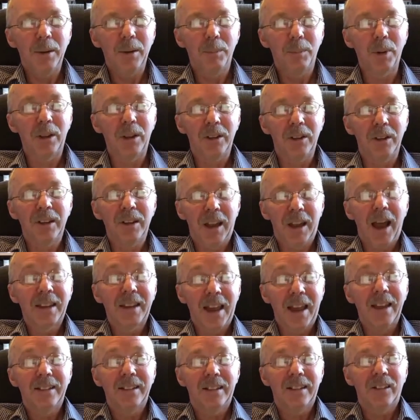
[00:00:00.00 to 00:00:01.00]
But
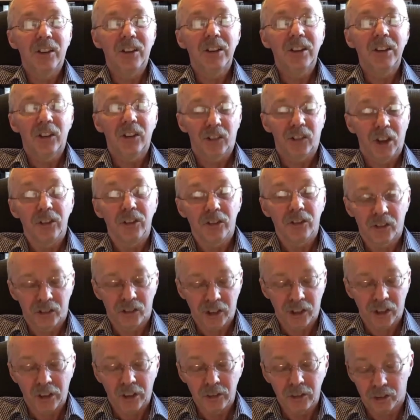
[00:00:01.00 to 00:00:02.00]
again, Sun
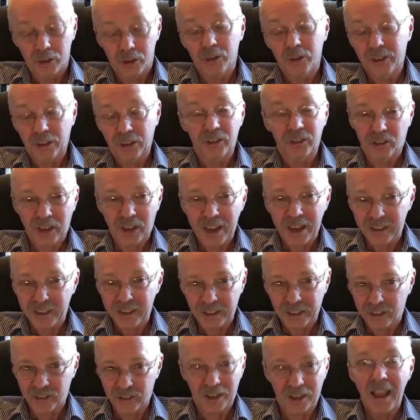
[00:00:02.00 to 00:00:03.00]
Tzu does say
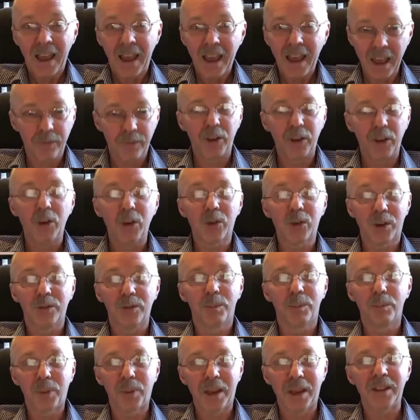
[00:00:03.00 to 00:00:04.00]
this. If you
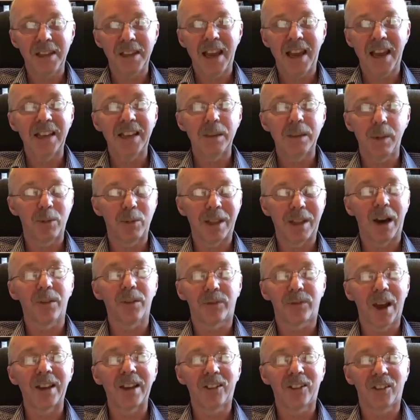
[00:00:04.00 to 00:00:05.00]
can beat the enemy
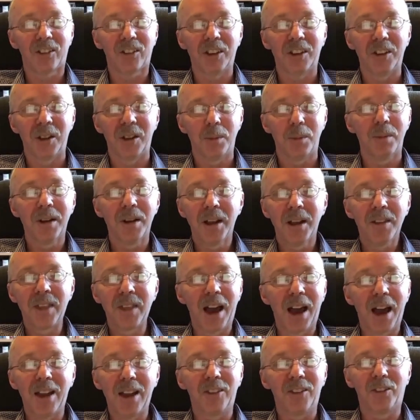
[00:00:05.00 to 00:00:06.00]
without fighting them,
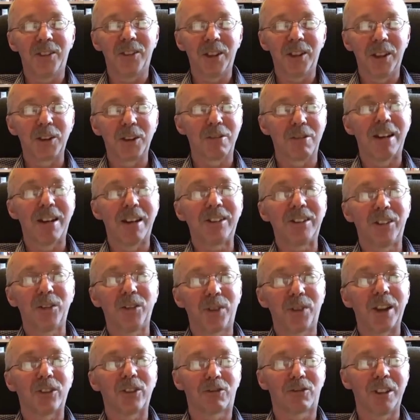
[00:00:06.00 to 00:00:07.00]
that is the greatest
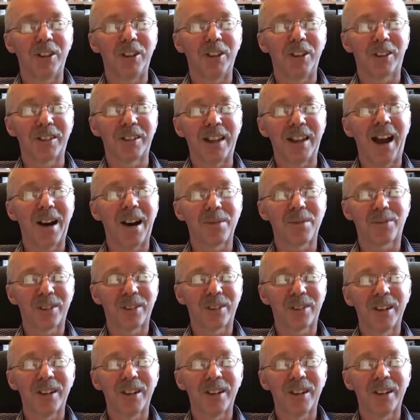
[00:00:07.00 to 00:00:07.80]
victory you can have.